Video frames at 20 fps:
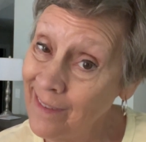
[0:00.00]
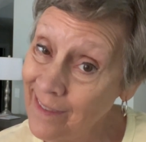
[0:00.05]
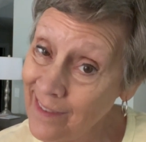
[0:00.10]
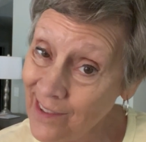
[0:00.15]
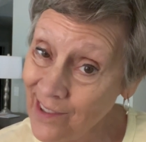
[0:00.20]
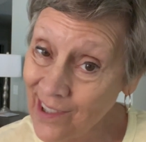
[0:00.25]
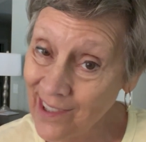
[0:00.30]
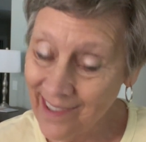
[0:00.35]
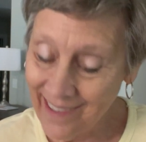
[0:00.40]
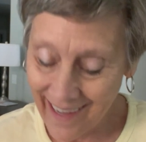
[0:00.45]

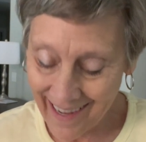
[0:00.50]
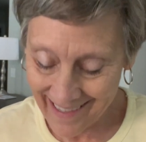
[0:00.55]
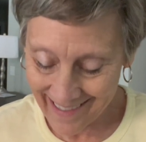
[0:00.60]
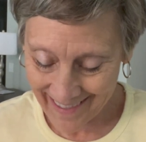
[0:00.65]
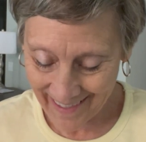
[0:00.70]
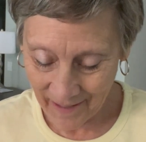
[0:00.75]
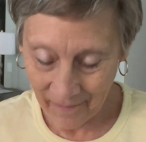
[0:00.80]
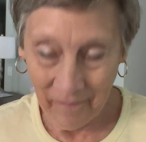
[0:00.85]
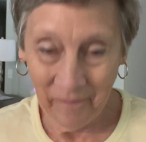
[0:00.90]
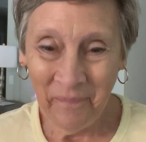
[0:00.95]
Just
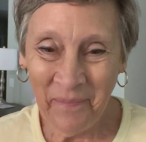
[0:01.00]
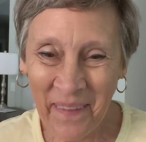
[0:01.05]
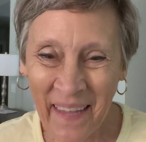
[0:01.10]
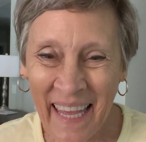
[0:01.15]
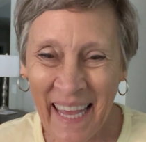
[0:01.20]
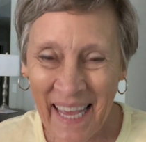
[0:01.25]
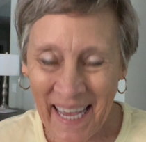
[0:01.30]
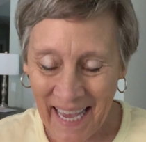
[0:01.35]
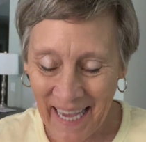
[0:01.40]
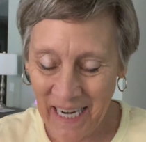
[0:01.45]
asking.
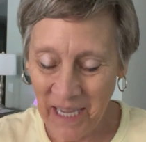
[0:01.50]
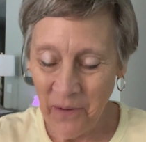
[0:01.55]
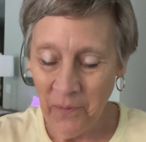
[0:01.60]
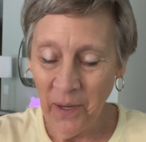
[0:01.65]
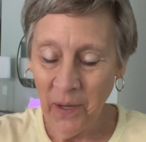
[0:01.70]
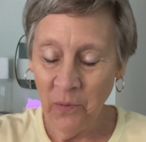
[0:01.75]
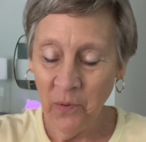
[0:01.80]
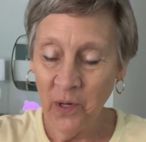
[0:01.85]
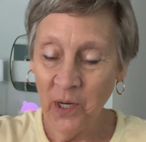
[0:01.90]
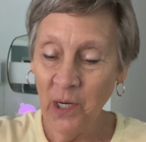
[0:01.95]

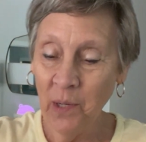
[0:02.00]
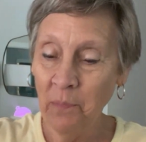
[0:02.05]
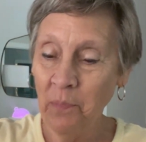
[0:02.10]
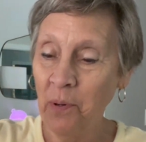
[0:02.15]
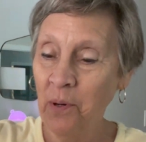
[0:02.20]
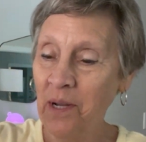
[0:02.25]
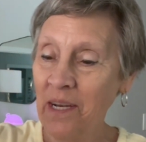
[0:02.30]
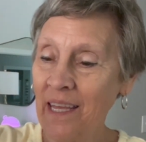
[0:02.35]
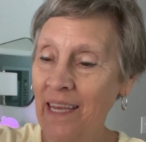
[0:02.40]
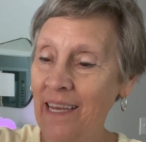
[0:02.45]
Anyway, we're gonna
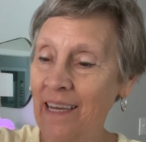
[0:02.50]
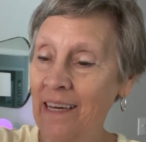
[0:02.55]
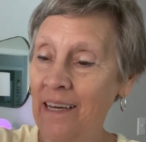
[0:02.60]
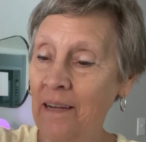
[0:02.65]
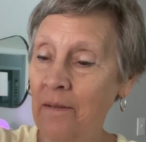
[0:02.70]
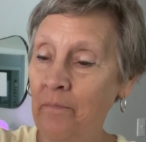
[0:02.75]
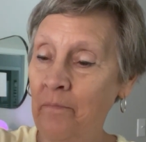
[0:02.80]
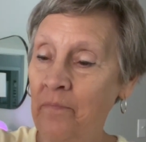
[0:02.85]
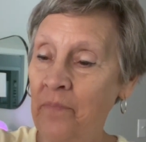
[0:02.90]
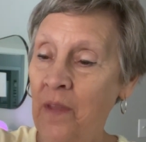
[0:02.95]
put
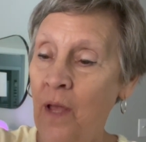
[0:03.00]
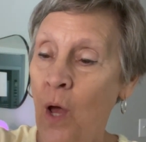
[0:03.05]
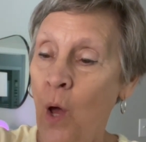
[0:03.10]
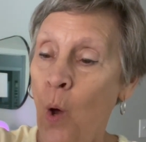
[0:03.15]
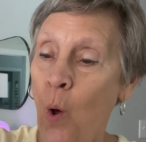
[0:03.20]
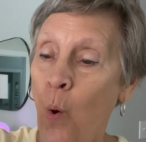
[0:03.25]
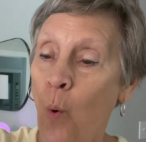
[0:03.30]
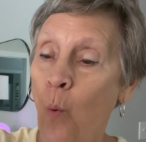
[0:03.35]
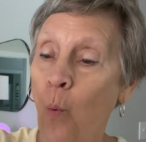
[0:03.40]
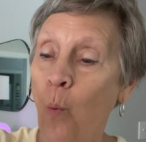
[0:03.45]
in
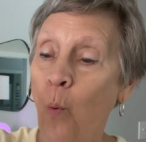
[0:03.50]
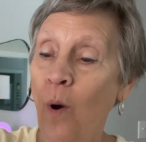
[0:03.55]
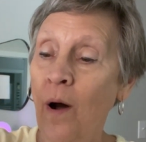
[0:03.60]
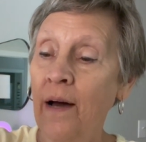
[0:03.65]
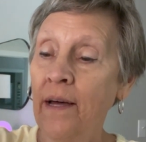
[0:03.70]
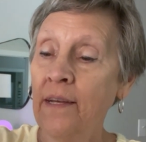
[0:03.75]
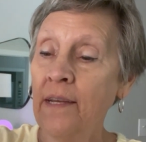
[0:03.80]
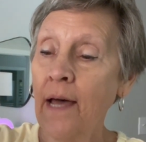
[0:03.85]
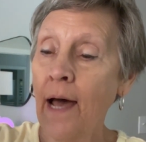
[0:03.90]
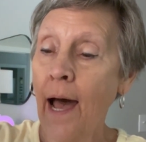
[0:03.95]

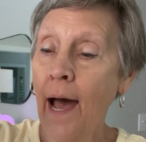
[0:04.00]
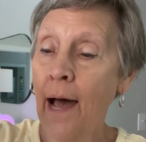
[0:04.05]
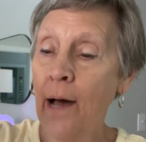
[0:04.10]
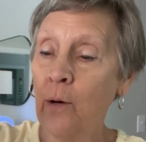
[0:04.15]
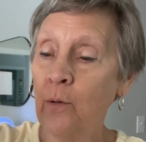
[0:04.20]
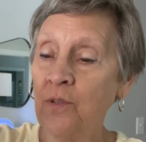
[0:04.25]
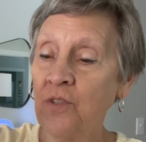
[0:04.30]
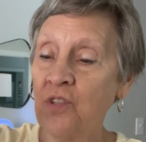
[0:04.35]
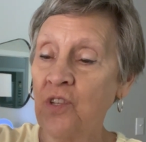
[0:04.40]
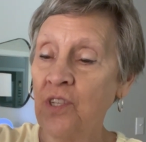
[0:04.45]
1
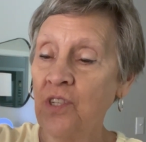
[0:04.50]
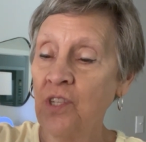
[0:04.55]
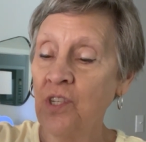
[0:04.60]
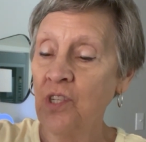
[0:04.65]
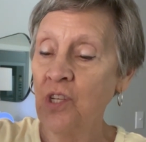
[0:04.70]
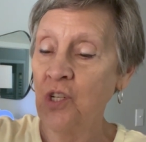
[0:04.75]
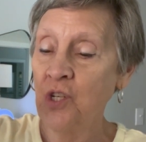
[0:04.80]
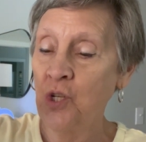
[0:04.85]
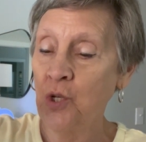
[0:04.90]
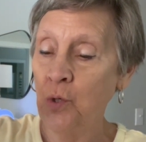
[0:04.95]
ounce. This is
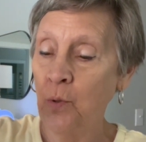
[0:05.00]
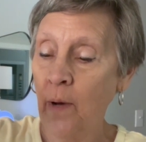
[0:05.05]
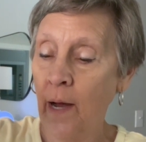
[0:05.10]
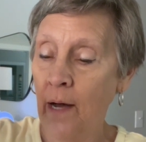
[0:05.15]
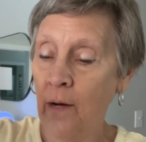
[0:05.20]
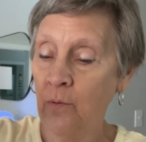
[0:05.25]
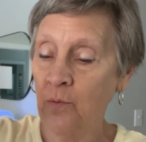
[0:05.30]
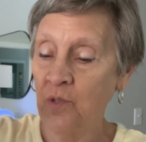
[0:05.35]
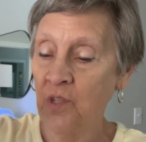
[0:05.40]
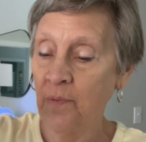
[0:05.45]
a
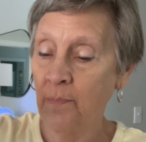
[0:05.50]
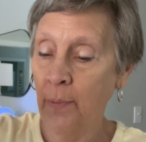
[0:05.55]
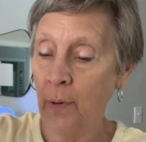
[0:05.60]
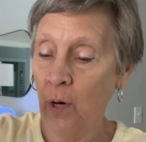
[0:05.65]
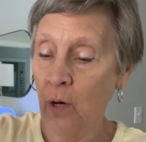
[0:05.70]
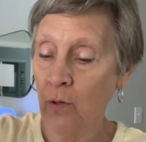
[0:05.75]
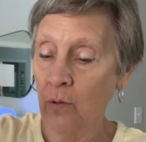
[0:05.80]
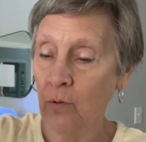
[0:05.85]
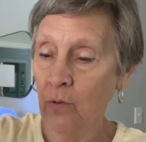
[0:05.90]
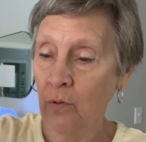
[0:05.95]
2-ounce
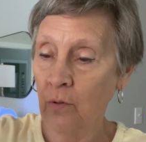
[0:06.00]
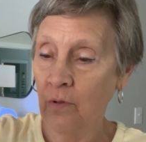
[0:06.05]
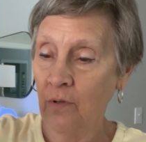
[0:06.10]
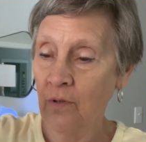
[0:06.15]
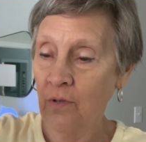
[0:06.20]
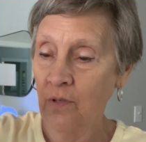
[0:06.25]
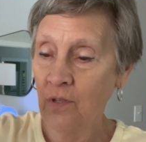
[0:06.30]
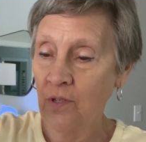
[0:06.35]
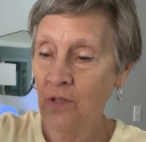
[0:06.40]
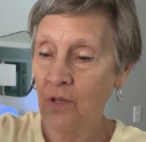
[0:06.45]
bottle.
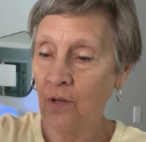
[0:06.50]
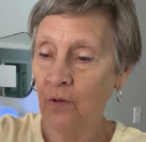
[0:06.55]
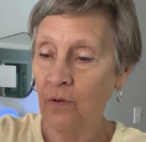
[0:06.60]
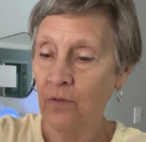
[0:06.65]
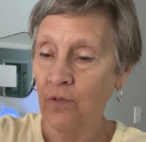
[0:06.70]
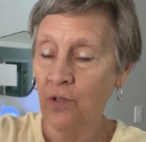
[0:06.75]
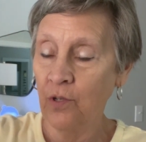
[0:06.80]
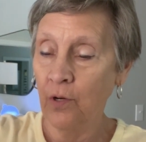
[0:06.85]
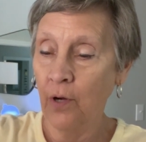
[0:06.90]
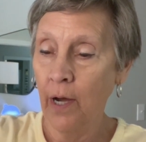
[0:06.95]
So
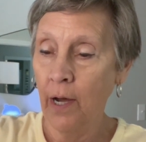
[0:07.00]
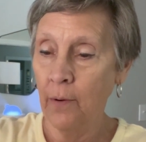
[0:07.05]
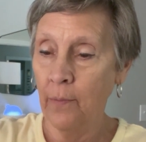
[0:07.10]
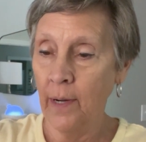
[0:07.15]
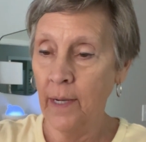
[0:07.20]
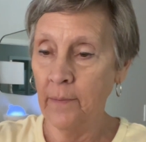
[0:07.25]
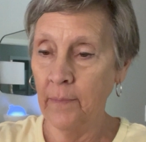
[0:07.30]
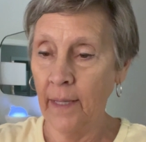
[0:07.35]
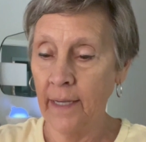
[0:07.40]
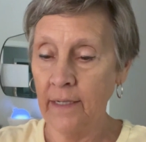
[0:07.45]
you know how
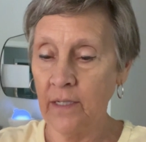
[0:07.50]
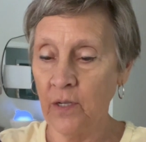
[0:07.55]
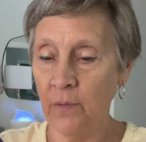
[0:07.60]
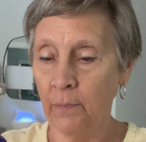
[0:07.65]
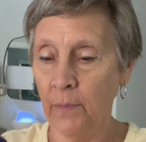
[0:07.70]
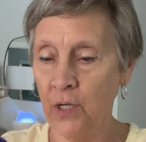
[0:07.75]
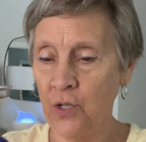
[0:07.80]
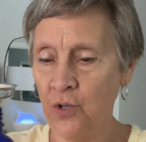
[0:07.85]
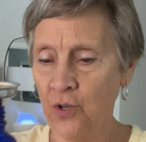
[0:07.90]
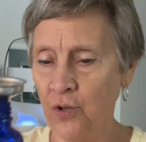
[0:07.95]
I like to
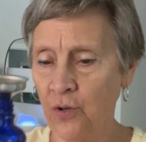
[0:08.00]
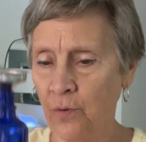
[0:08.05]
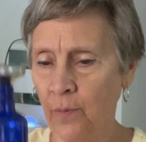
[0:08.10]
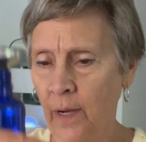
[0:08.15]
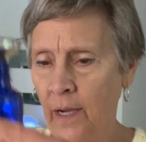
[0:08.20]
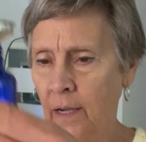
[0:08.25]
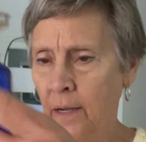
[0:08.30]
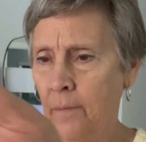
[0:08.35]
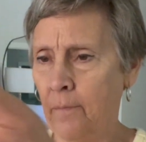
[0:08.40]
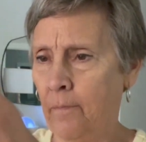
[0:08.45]
measure,
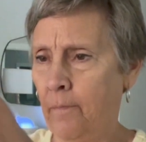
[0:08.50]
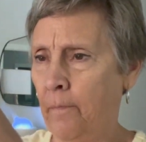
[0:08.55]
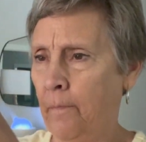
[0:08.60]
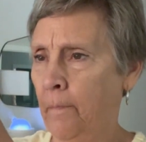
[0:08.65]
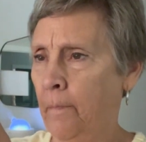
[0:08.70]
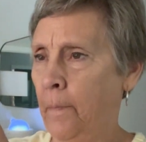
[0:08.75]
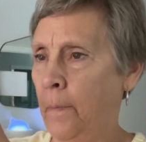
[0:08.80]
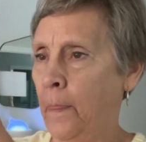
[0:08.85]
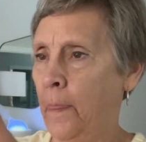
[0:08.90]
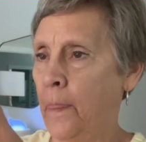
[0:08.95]
right?
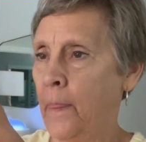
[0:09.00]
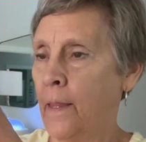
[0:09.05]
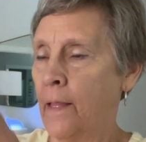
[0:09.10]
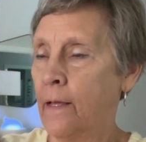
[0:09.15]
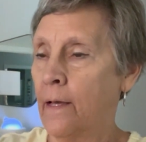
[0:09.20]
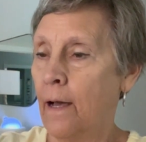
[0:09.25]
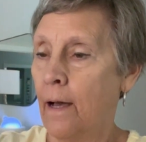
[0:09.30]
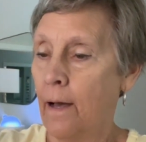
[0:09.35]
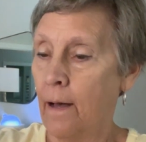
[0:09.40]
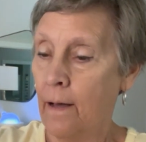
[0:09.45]

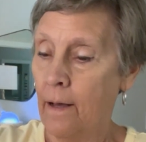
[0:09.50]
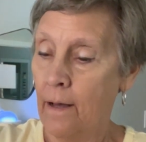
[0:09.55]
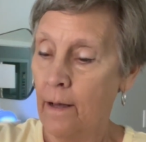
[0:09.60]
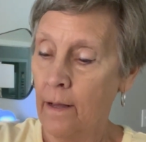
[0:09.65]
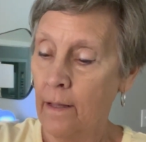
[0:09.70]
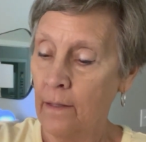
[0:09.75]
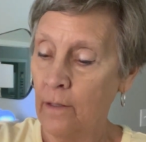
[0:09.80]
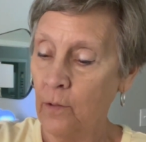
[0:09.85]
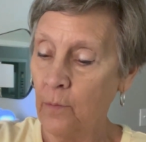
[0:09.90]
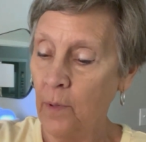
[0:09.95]
A
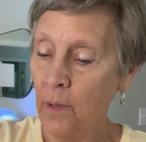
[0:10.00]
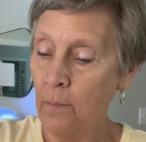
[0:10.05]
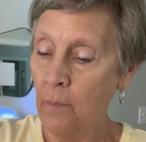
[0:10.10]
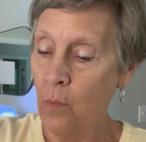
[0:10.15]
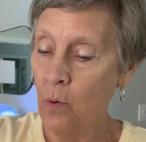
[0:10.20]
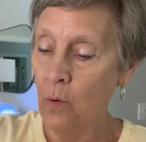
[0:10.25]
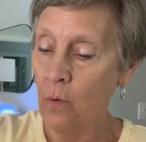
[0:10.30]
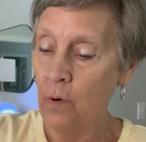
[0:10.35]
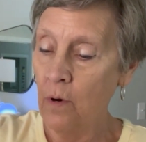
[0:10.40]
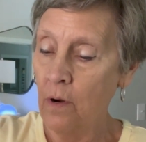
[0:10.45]
little bit
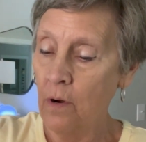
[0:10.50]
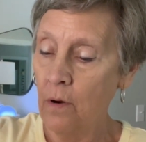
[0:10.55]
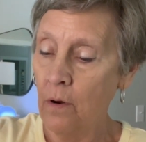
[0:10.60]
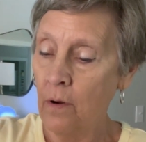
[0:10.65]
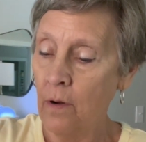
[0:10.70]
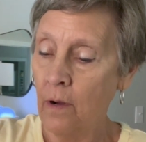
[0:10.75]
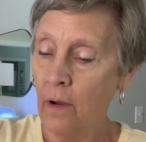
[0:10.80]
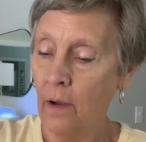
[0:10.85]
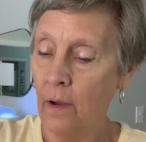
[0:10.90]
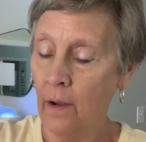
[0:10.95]
more,
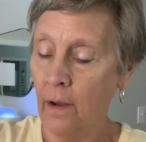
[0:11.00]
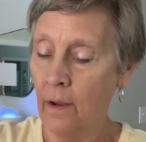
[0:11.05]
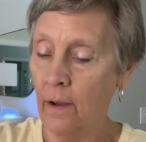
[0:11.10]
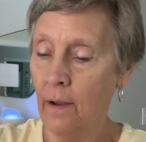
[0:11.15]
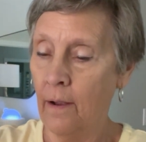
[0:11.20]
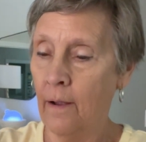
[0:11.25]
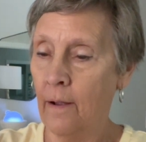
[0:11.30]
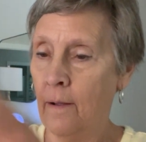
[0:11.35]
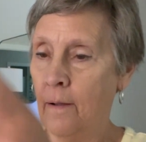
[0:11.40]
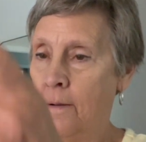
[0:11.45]

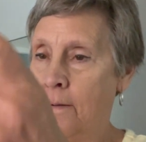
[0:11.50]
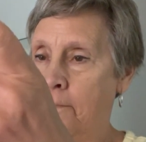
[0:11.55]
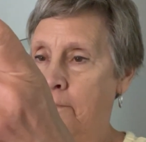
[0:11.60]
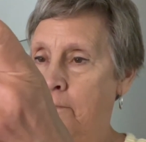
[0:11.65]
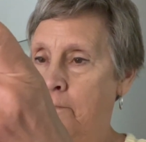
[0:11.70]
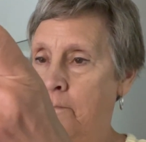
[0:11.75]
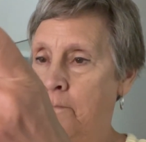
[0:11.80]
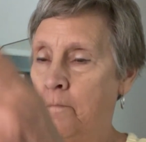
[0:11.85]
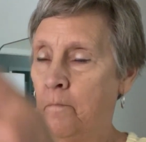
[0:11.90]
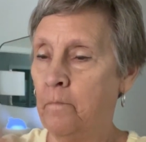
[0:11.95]

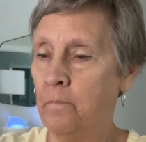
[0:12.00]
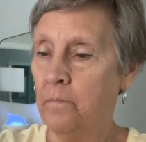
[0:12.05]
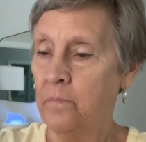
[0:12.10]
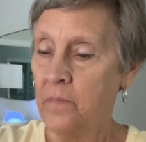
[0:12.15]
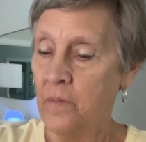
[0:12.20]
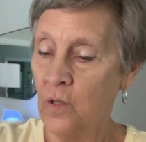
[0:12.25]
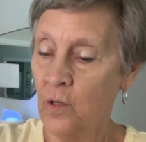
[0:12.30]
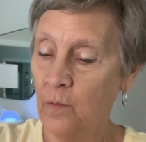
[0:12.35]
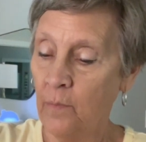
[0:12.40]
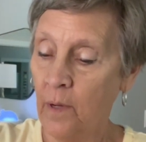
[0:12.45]

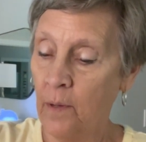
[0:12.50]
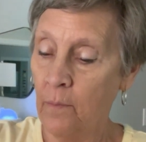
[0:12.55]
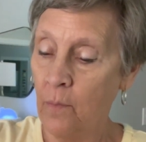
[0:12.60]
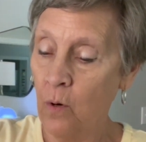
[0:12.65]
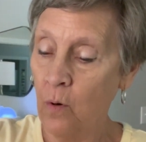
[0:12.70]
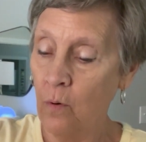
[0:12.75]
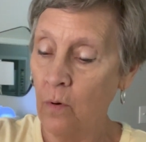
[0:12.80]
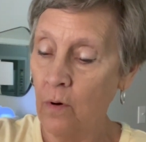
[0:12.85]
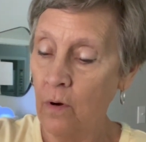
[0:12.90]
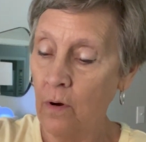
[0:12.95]
a little bit
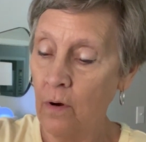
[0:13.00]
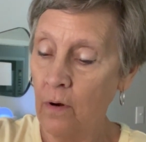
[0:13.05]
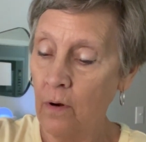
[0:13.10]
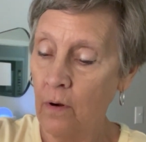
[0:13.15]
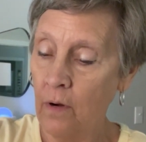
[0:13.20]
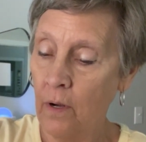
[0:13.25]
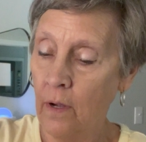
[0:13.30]
more,